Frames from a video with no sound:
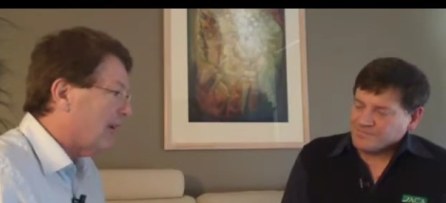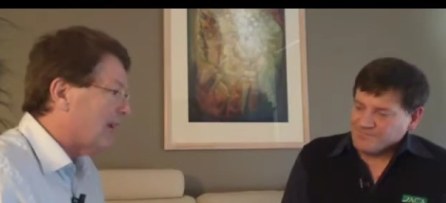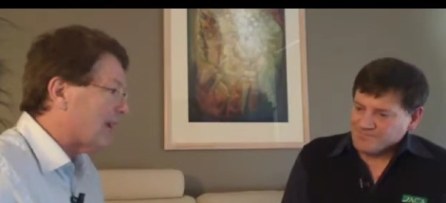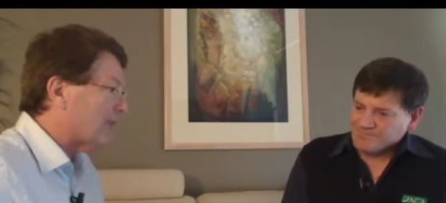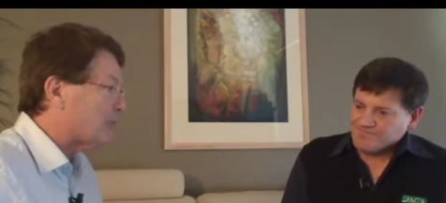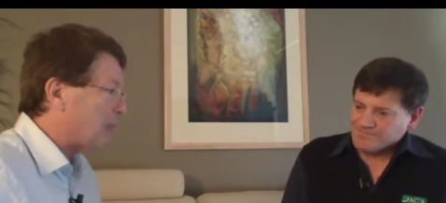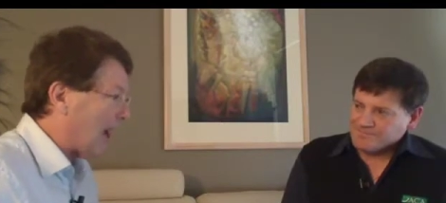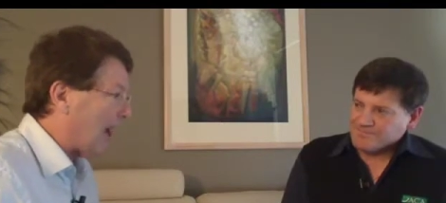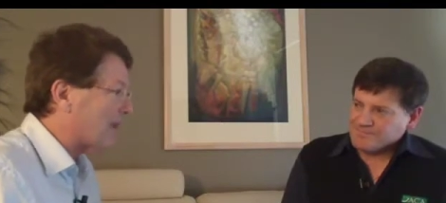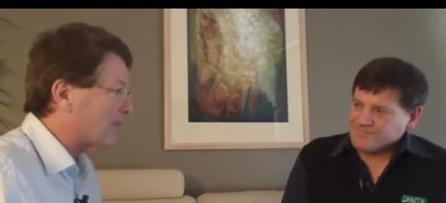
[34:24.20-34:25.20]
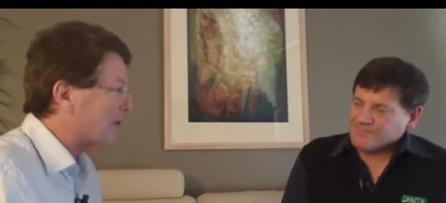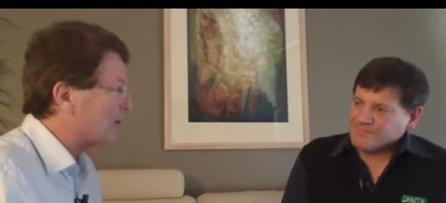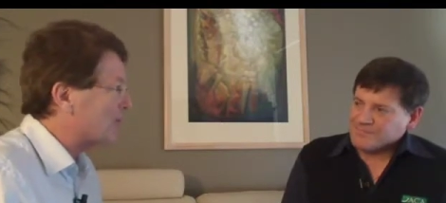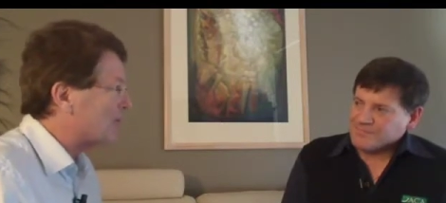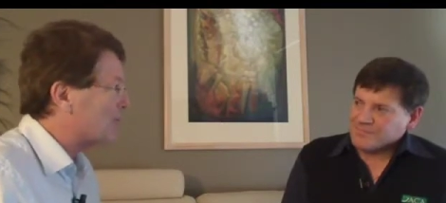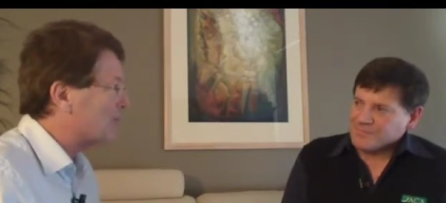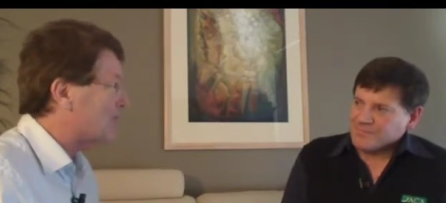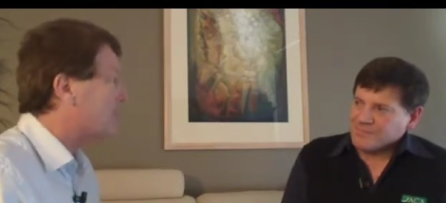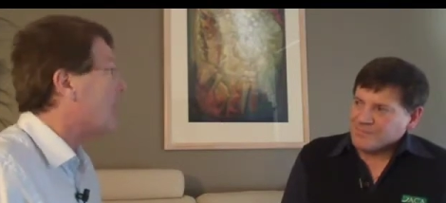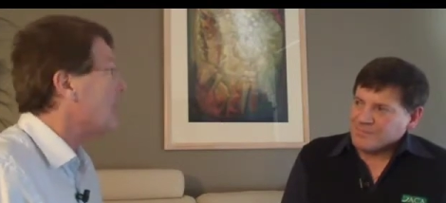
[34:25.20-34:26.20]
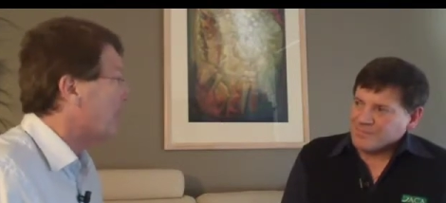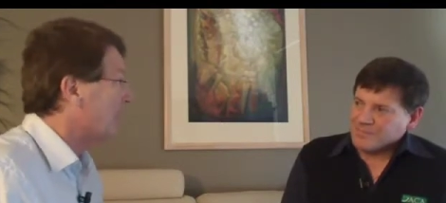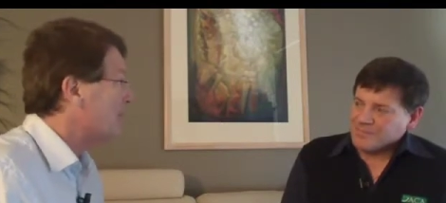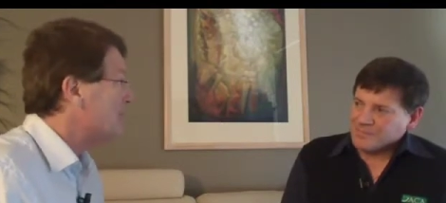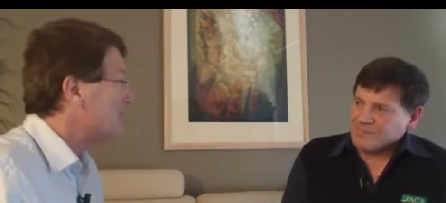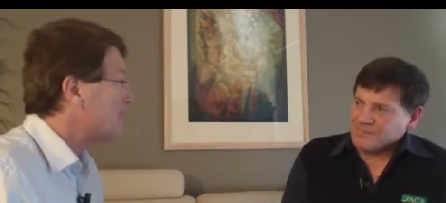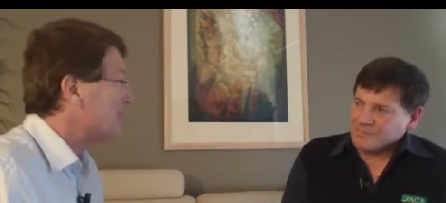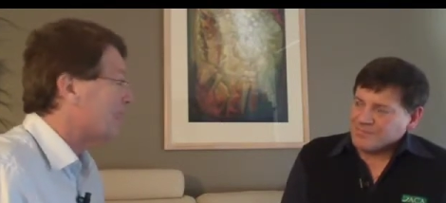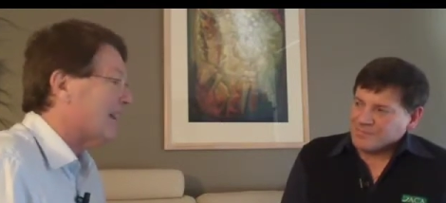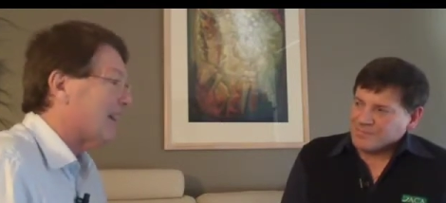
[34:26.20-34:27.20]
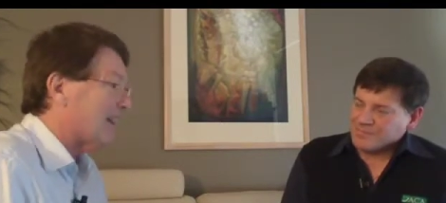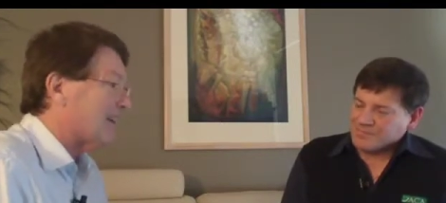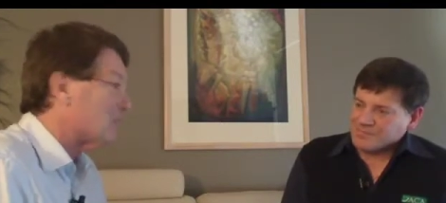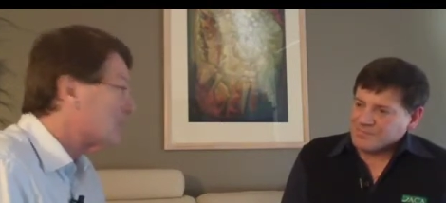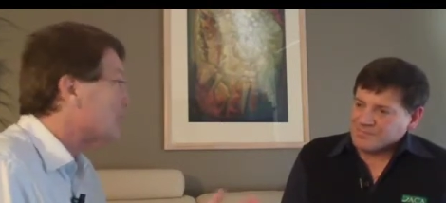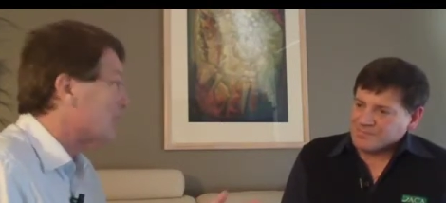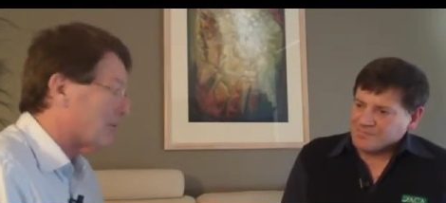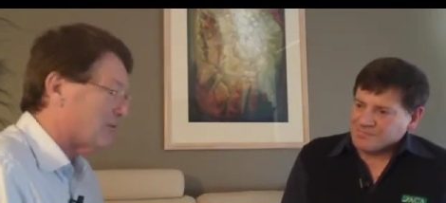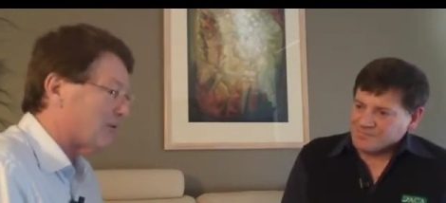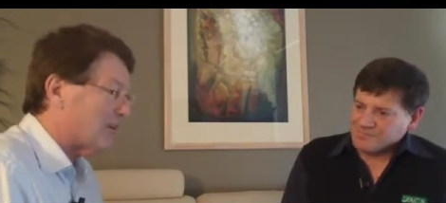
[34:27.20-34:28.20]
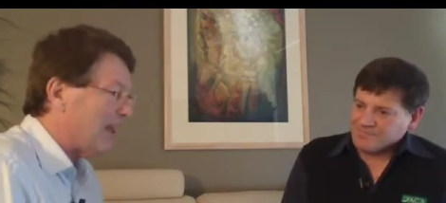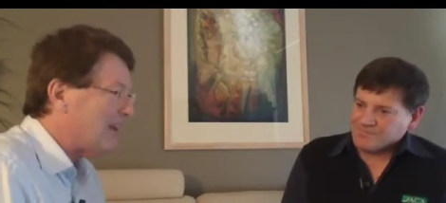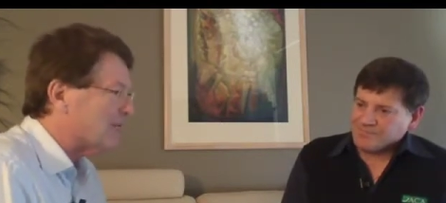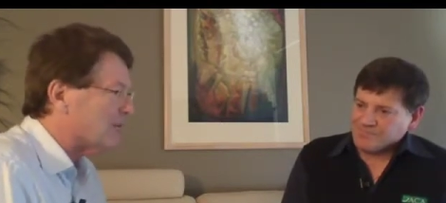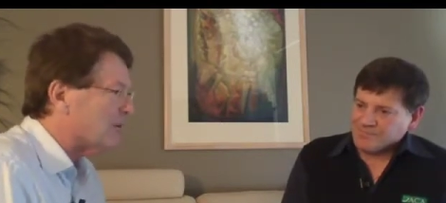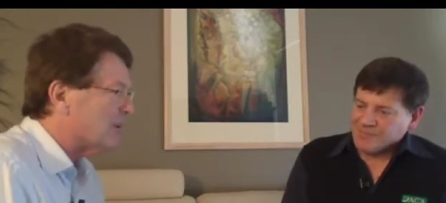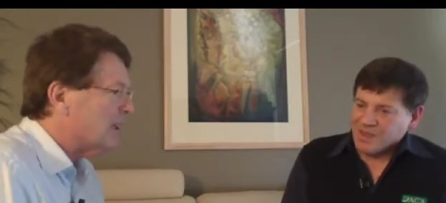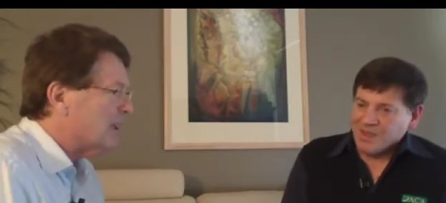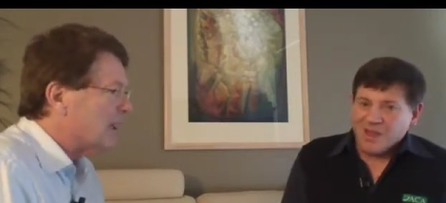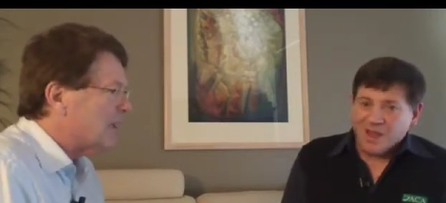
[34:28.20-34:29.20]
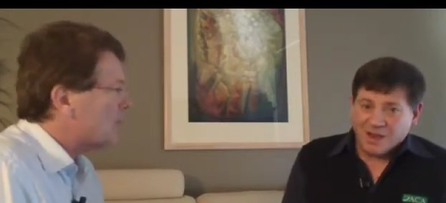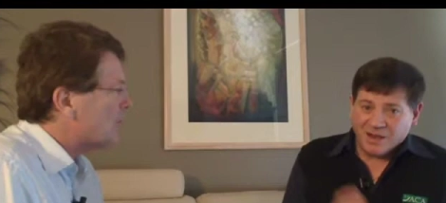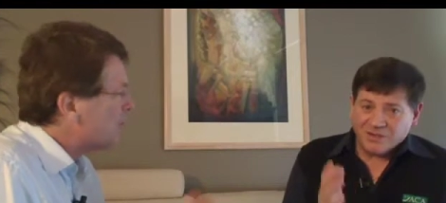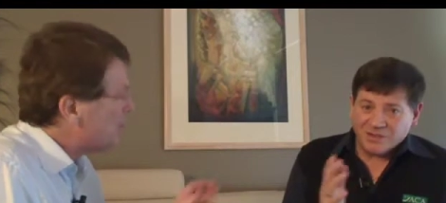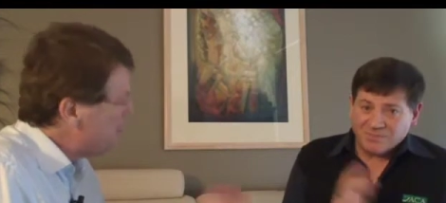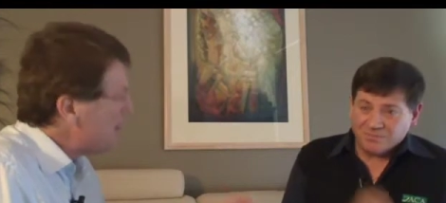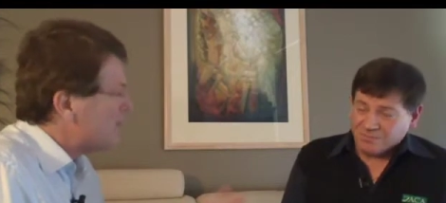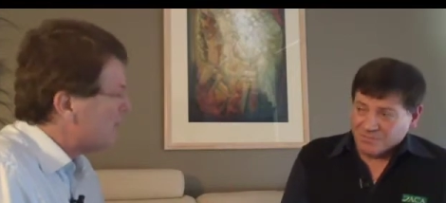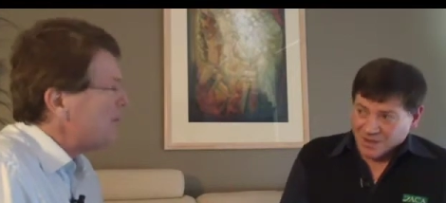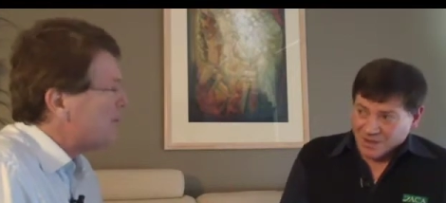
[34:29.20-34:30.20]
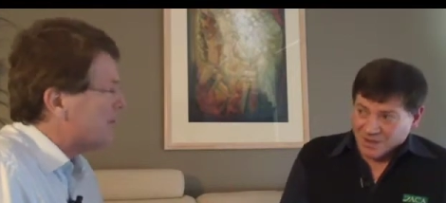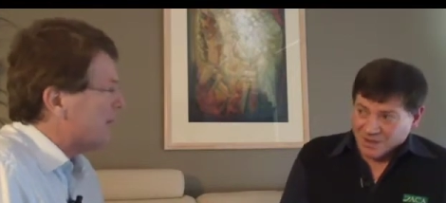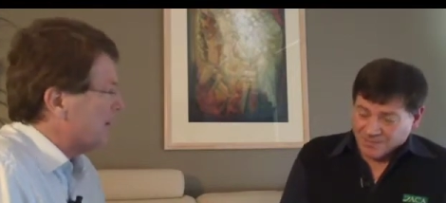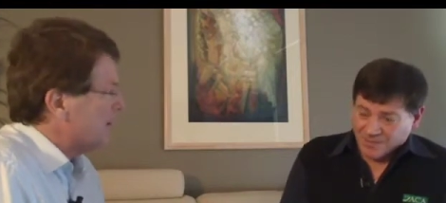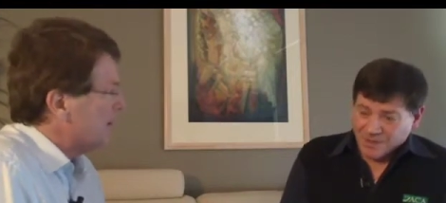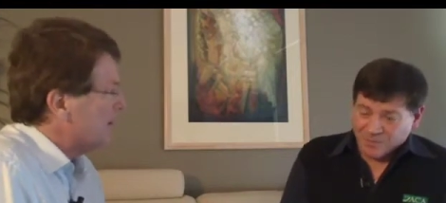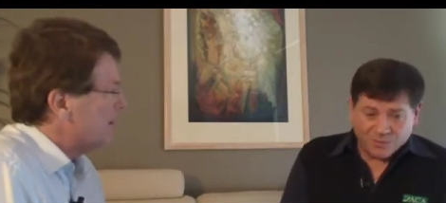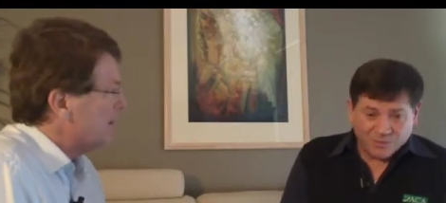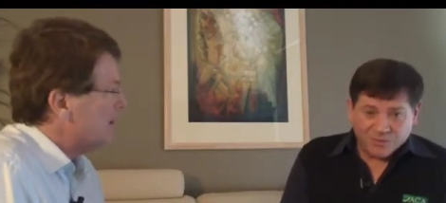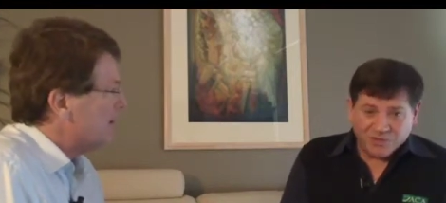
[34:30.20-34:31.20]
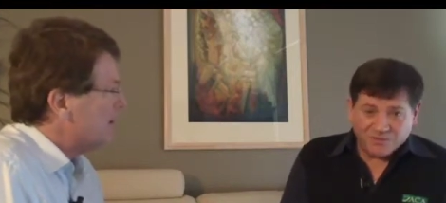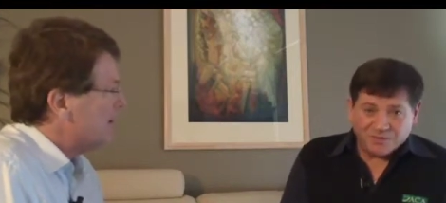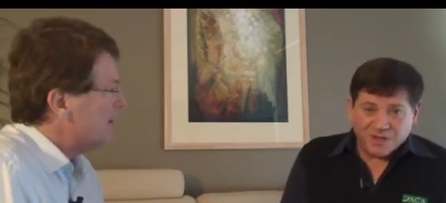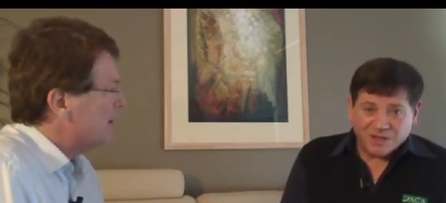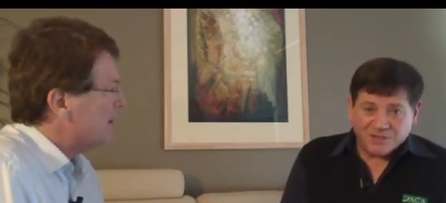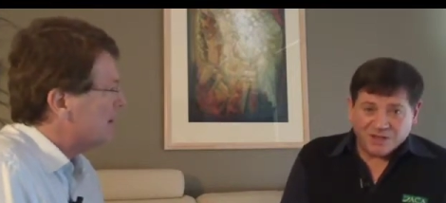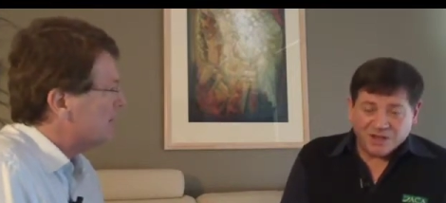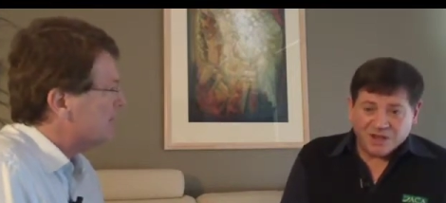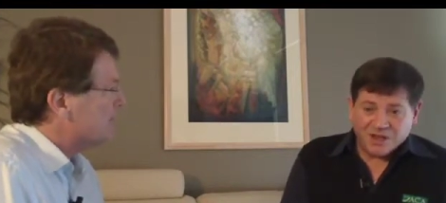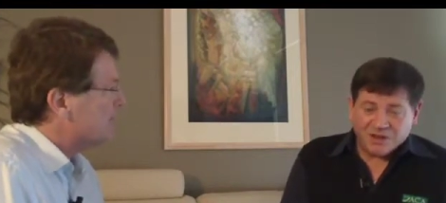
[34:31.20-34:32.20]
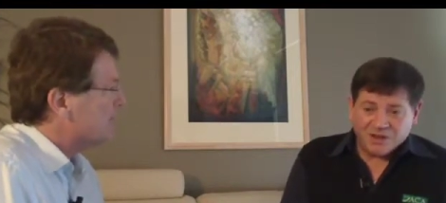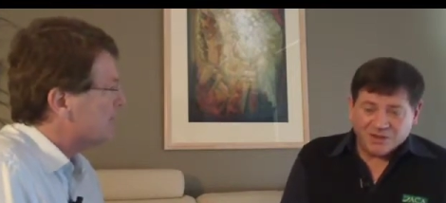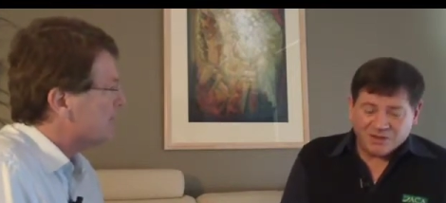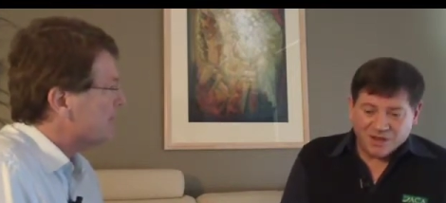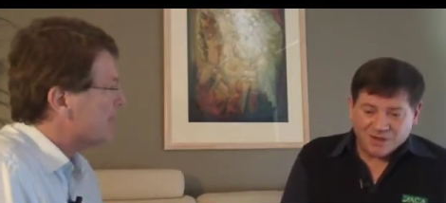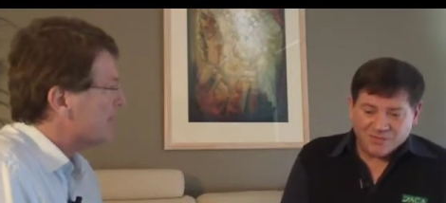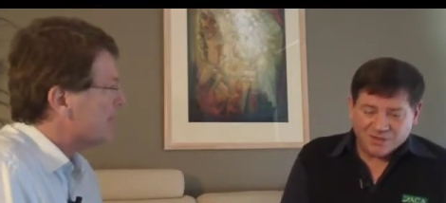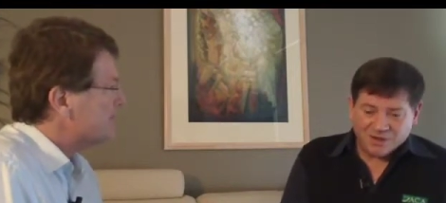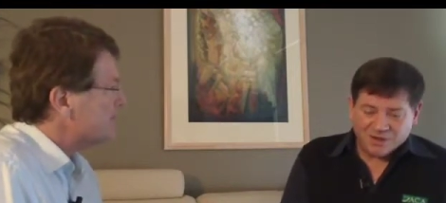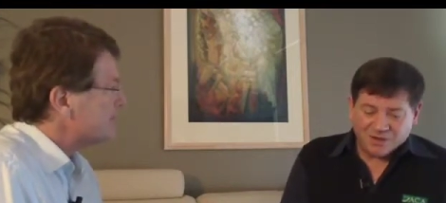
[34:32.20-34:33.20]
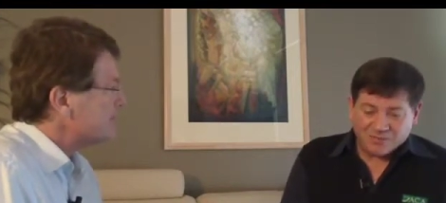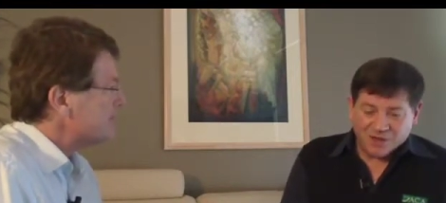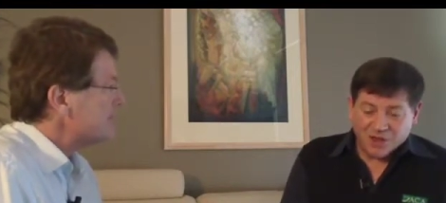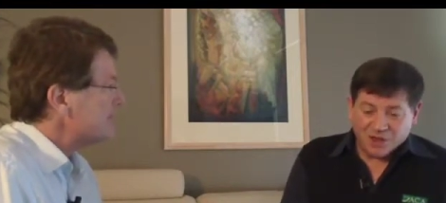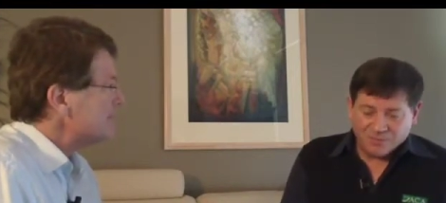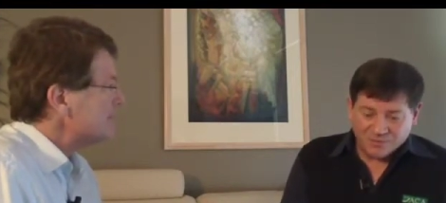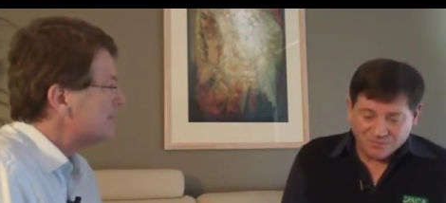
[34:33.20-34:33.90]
Speaker 1: It's a part of his fiber. Uh, and I'm really looking forward to that mm. interview. So actually, it was a big
Speaker 2: job you did. Yeah, well, well, Jeffrey actually uh, and I, um, I, I, I, helped